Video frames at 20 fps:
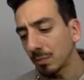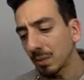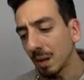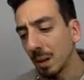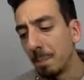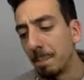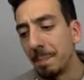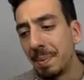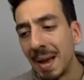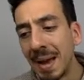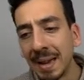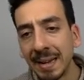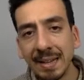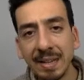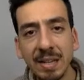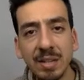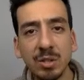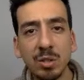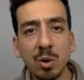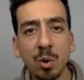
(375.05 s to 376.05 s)
bank
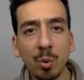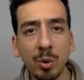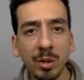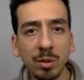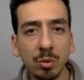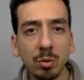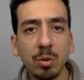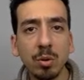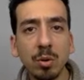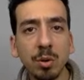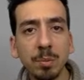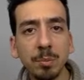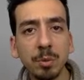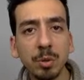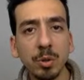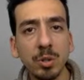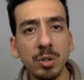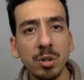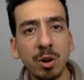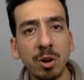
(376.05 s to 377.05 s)
is going to a crypto
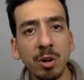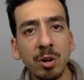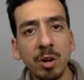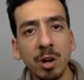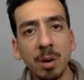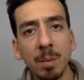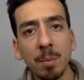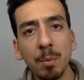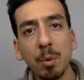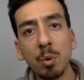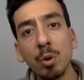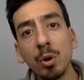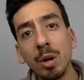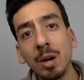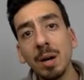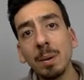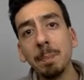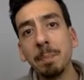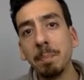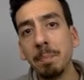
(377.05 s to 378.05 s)
startup, or
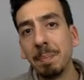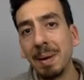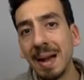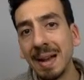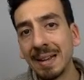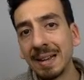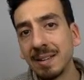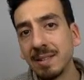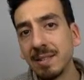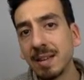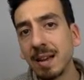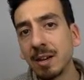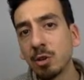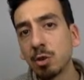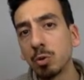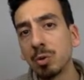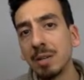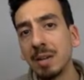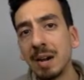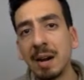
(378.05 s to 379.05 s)
a bank is
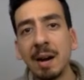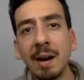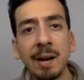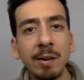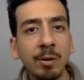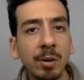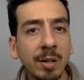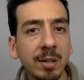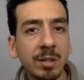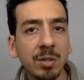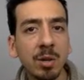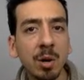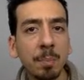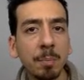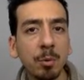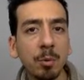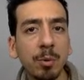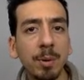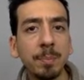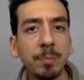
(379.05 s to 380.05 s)
actually hiring some
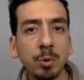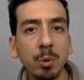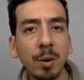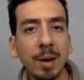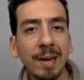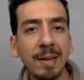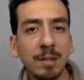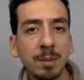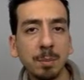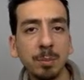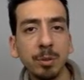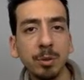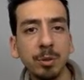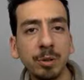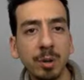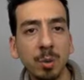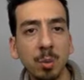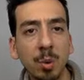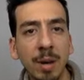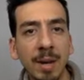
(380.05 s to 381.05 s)
crypto expert
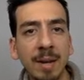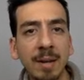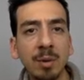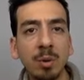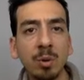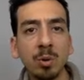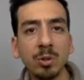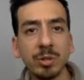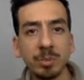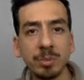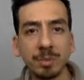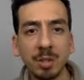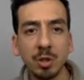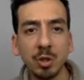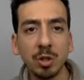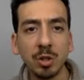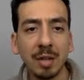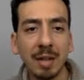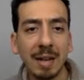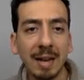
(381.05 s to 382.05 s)
away or some
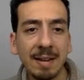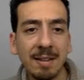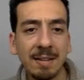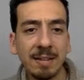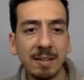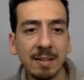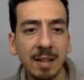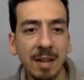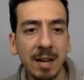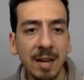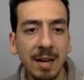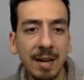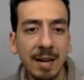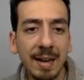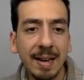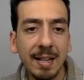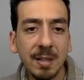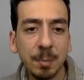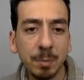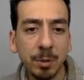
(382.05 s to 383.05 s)
digital asset
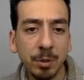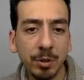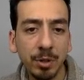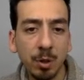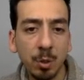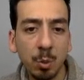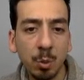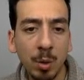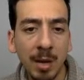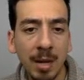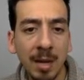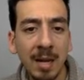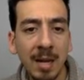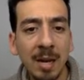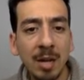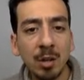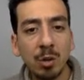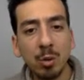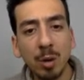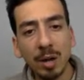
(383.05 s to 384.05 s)
expert away
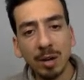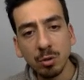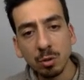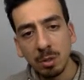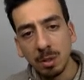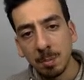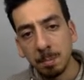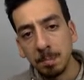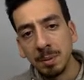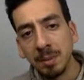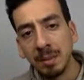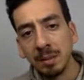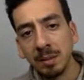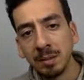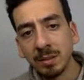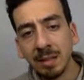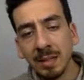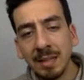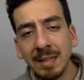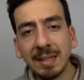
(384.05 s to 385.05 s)
to actually
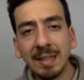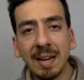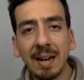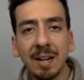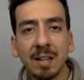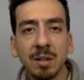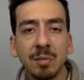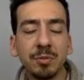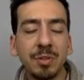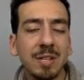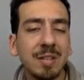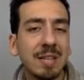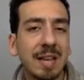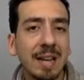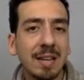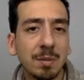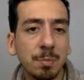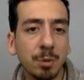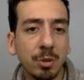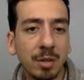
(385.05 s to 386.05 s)
build kind of this
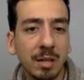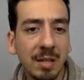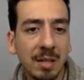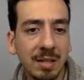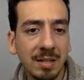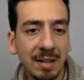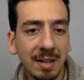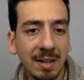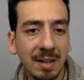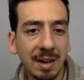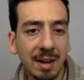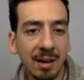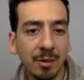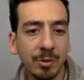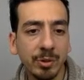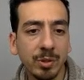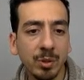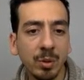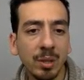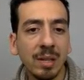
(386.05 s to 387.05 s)
expertise
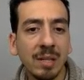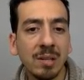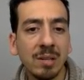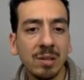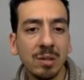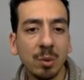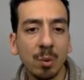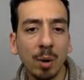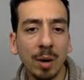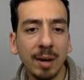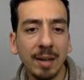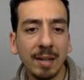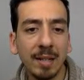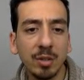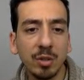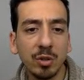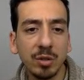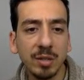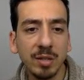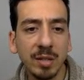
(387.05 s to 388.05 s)
in-house. So this is quite
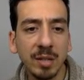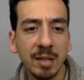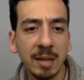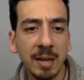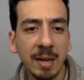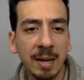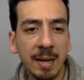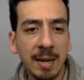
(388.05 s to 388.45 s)
interesting.